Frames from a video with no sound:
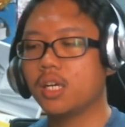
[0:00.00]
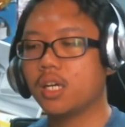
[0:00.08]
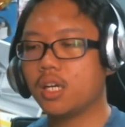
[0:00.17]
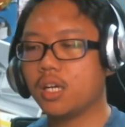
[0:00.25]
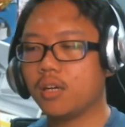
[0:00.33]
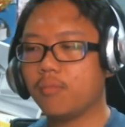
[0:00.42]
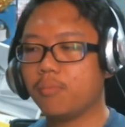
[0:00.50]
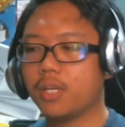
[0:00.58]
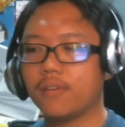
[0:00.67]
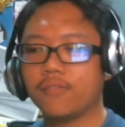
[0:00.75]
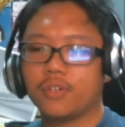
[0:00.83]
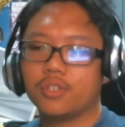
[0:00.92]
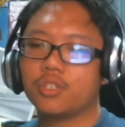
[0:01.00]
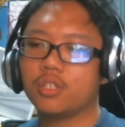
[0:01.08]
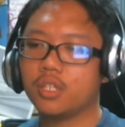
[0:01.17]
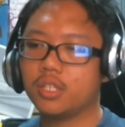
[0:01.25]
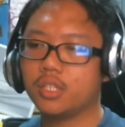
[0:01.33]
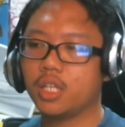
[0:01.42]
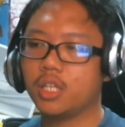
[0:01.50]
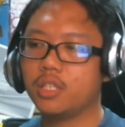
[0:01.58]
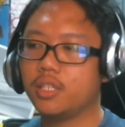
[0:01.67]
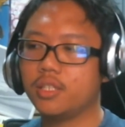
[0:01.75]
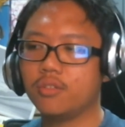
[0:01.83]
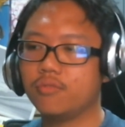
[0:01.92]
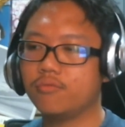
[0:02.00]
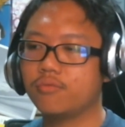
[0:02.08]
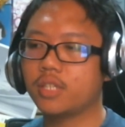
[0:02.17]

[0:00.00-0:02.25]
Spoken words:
But unfortunately, they don't